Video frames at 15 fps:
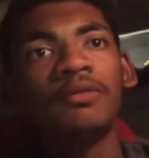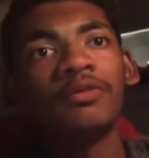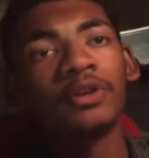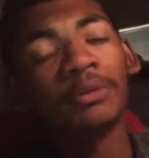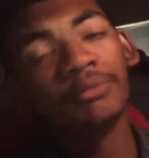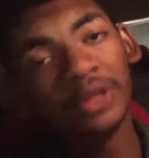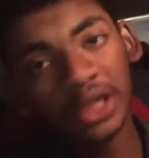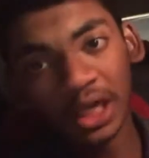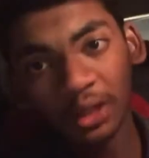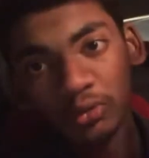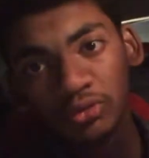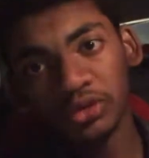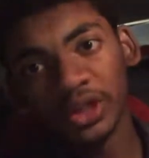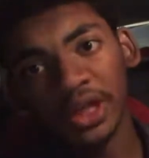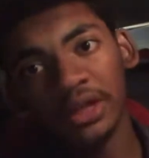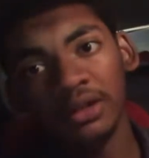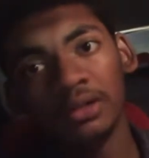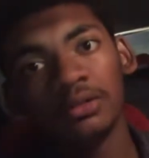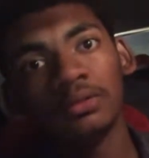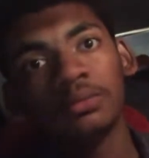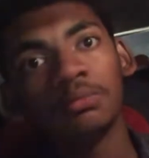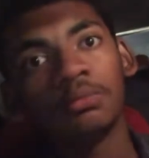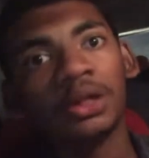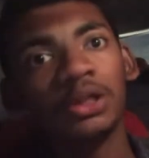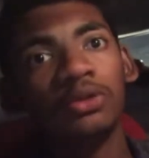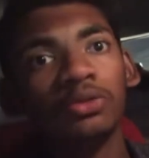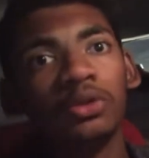from the outside, but